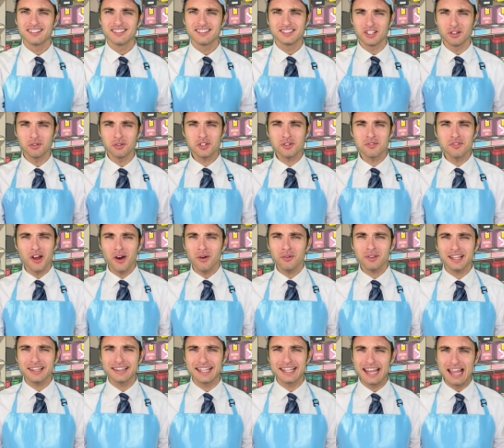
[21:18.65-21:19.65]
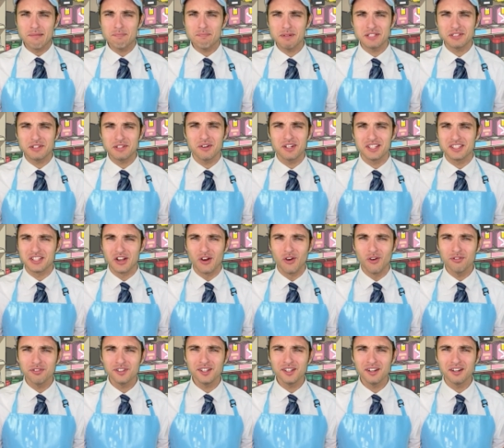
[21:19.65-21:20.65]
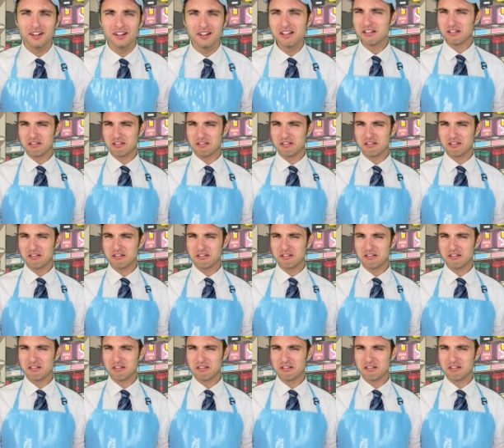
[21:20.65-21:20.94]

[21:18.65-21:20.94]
Don't you know that the episode is over?